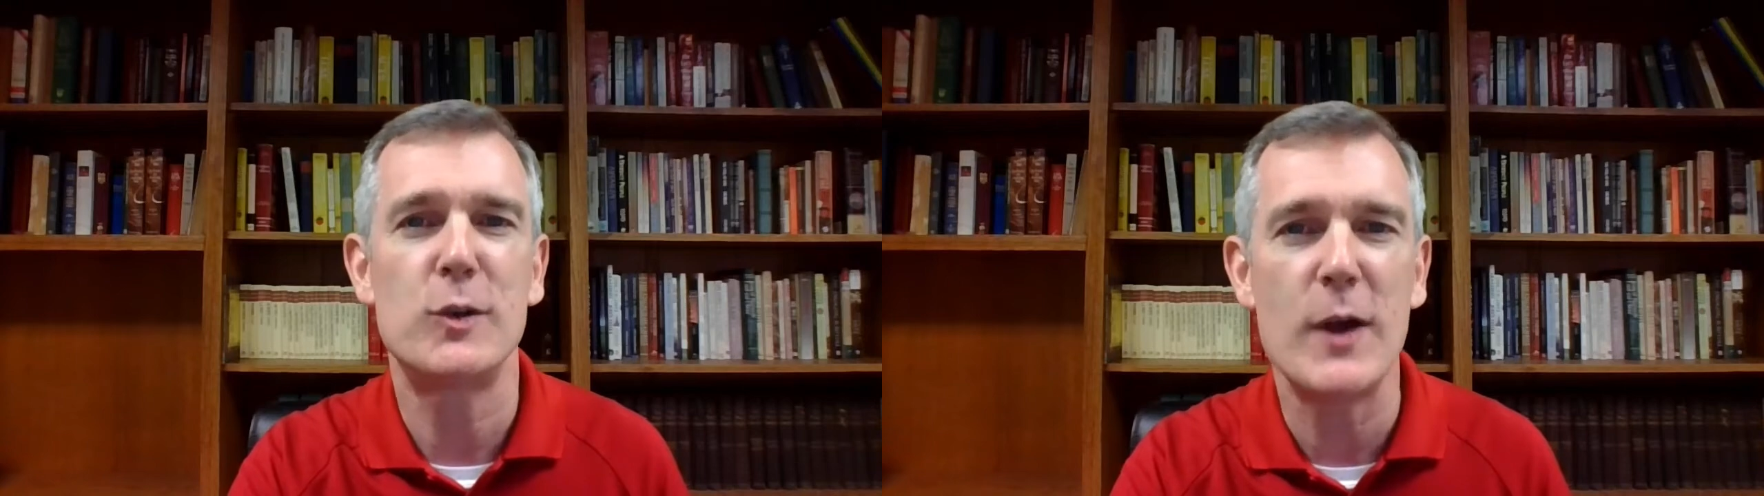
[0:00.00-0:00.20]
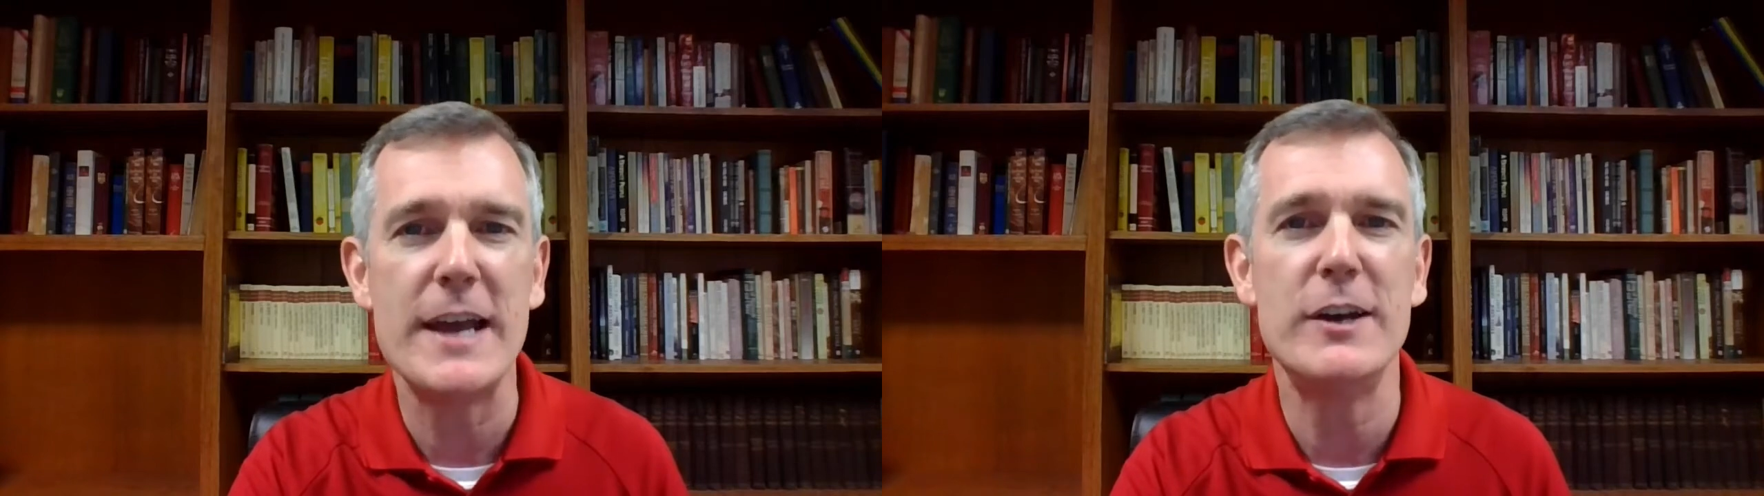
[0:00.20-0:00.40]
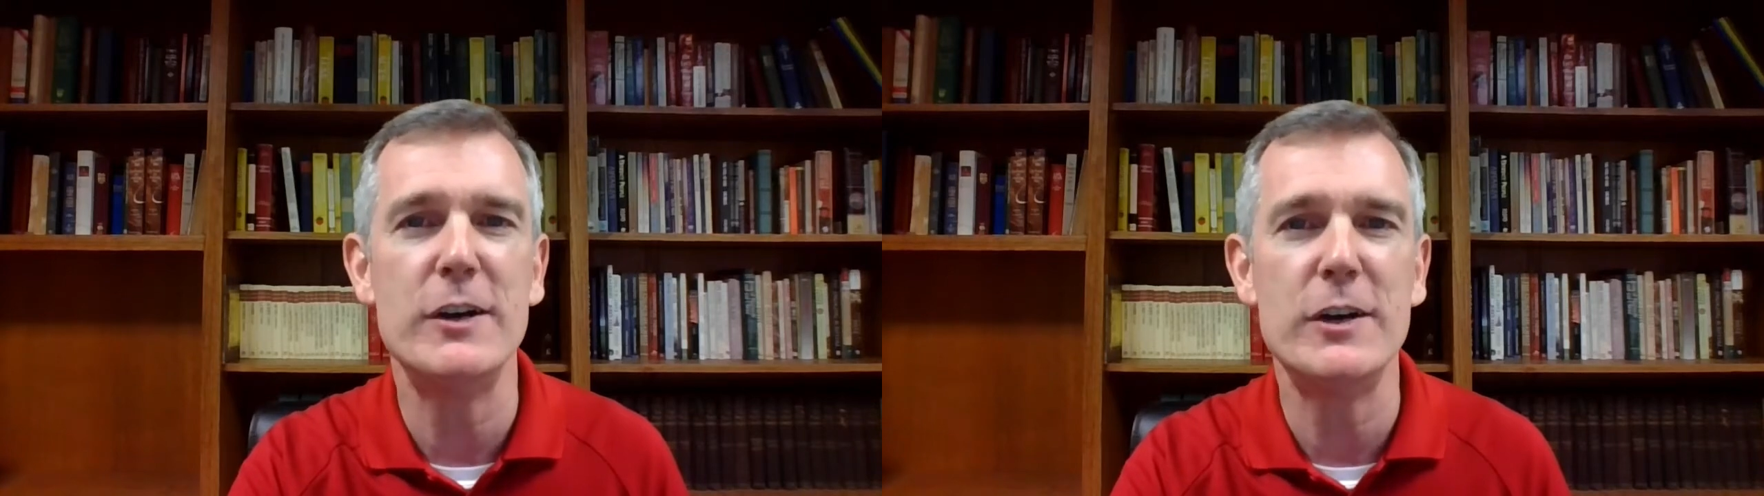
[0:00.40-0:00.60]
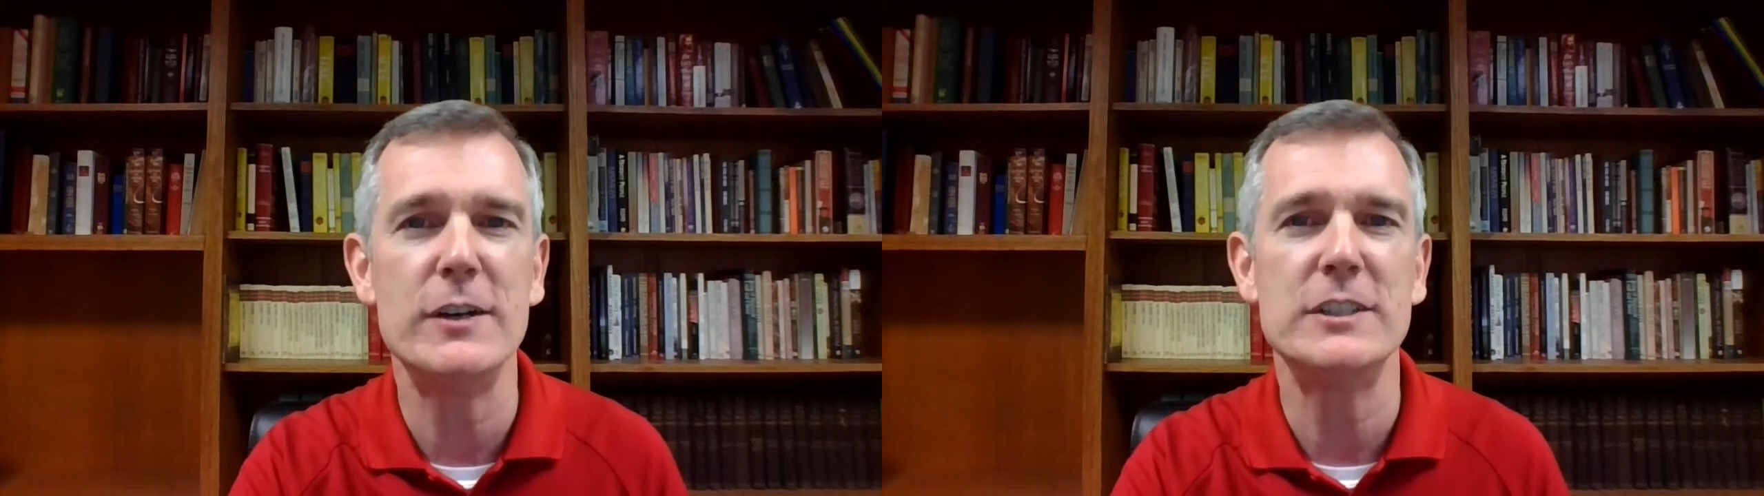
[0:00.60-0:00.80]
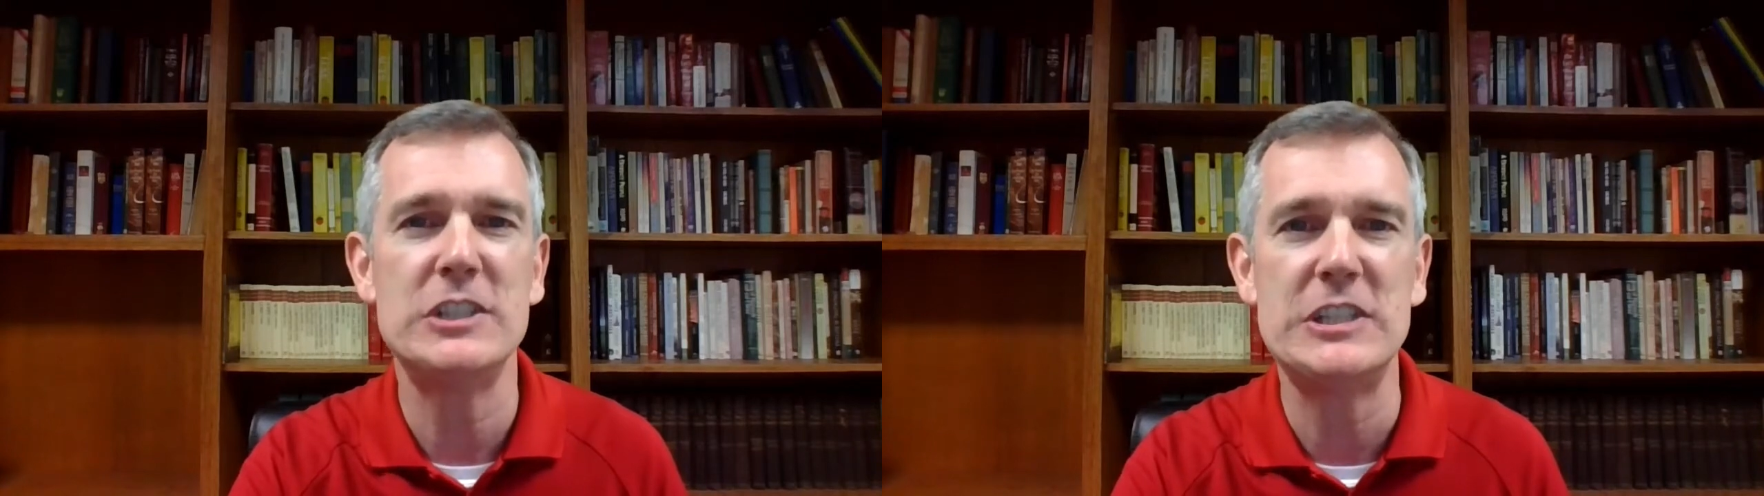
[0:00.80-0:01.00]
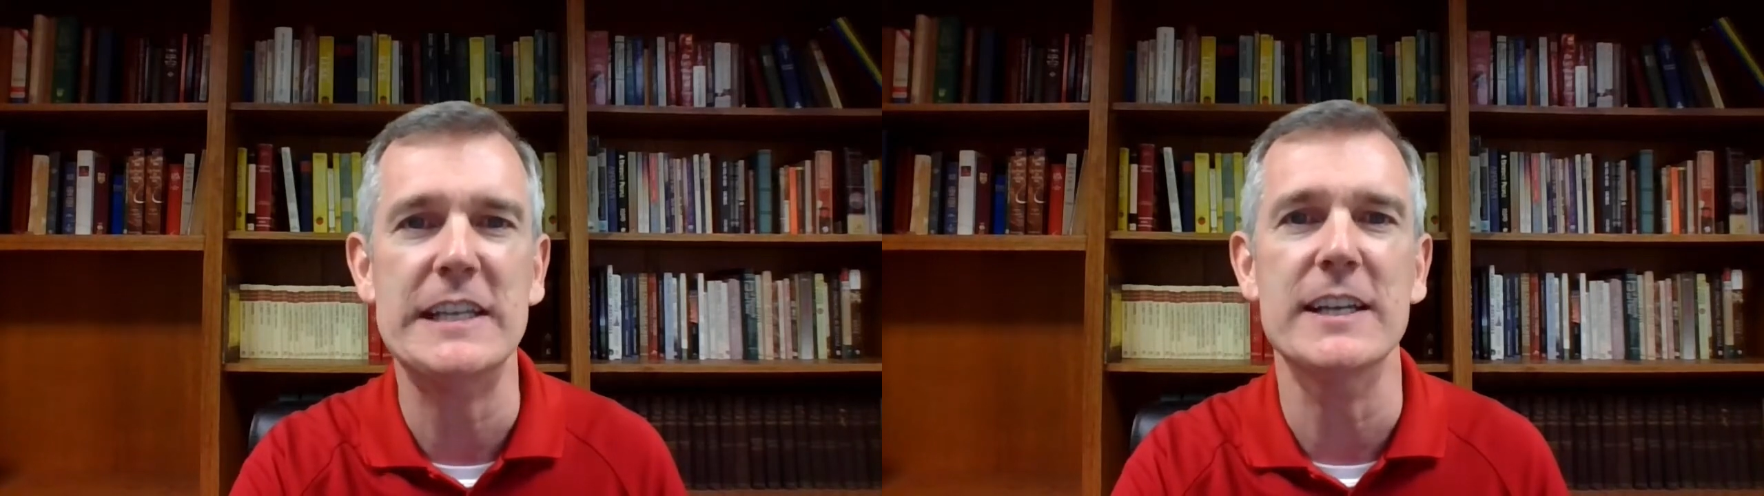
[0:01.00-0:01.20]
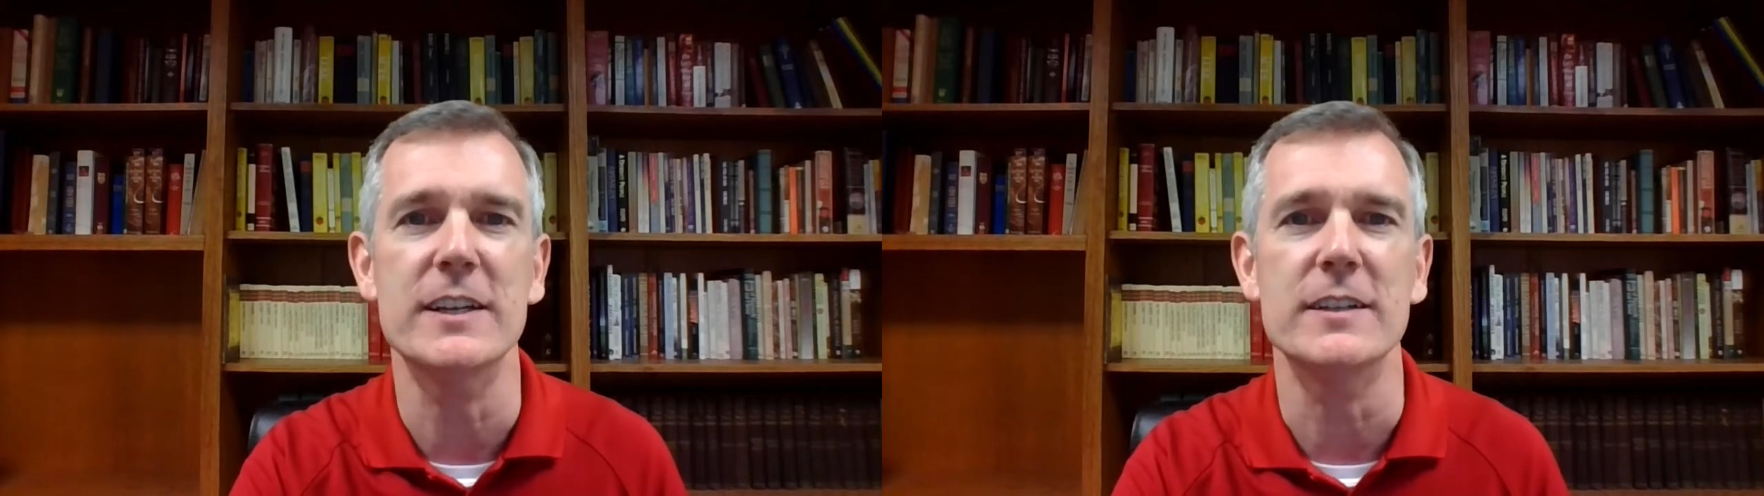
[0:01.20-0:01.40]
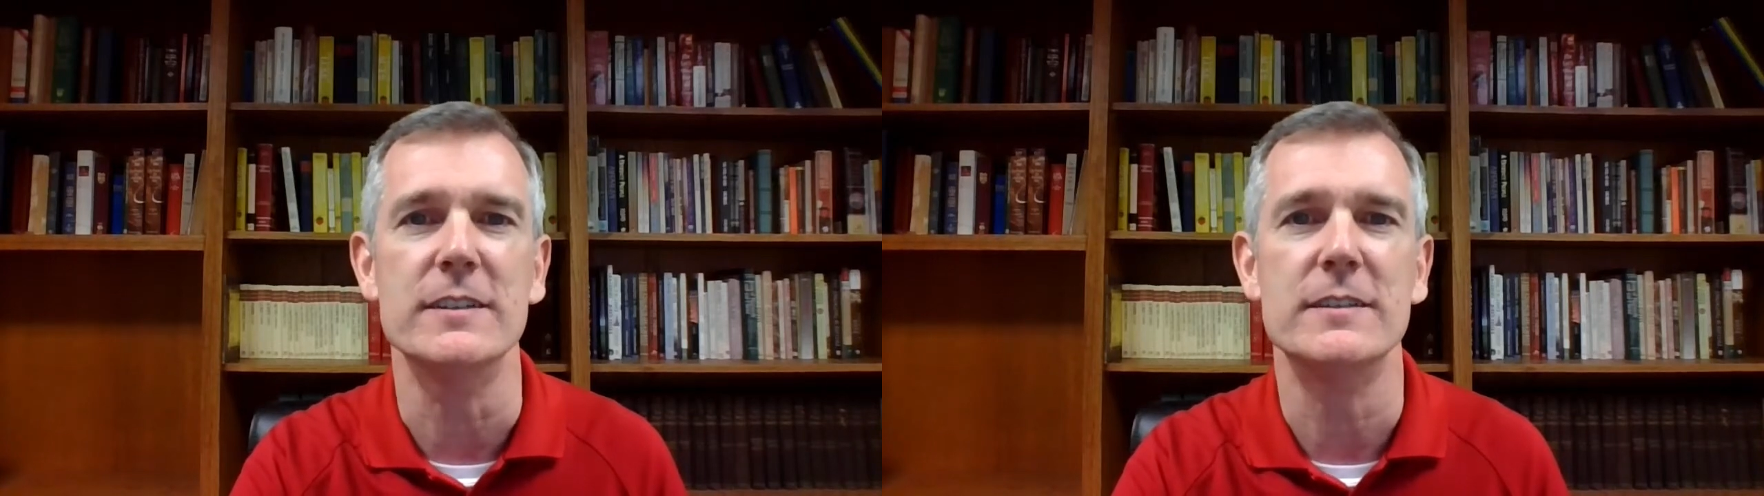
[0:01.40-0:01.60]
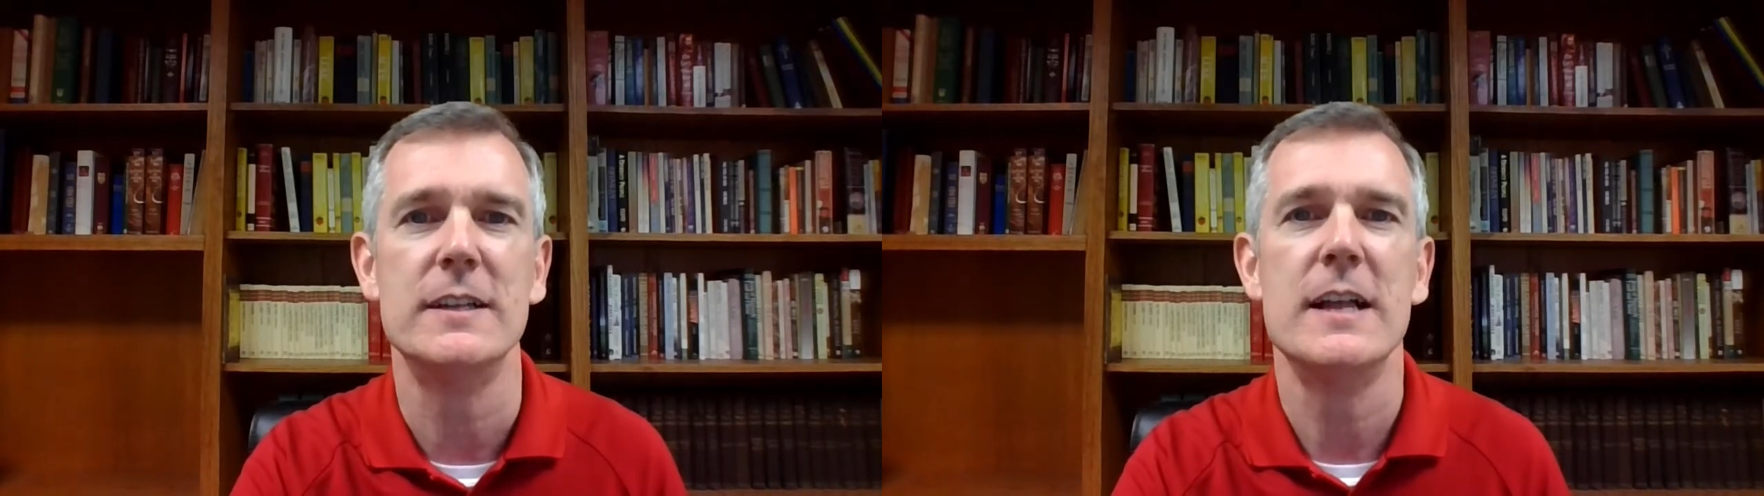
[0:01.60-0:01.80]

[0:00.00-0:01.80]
greater still.